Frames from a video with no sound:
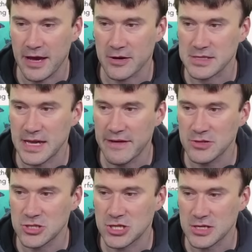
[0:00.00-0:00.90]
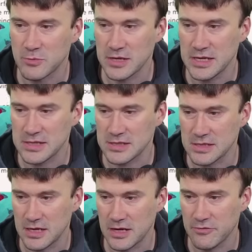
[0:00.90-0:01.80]
it out because I haven't checked what it is
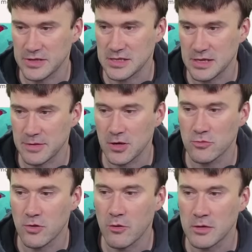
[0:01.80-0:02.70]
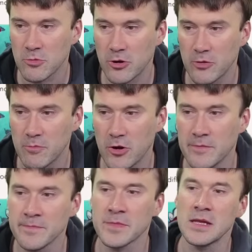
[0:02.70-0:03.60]
uh, recently. But heroic mode,
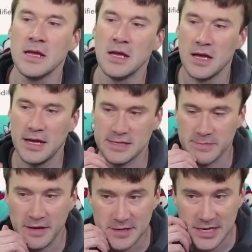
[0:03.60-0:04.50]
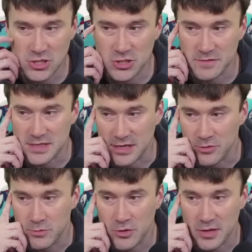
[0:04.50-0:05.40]
mode is a modification of
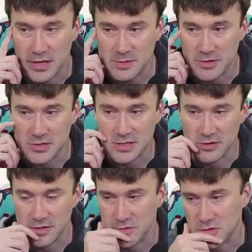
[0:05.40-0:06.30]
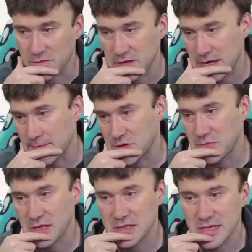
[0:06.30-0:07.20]
standard mode that allows players to scale difficulty for the game. To
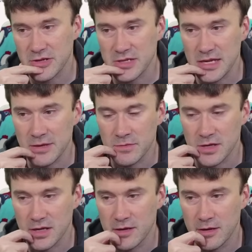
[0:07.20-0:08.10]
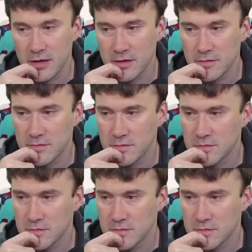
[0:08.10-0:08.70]
play the standard game, uh,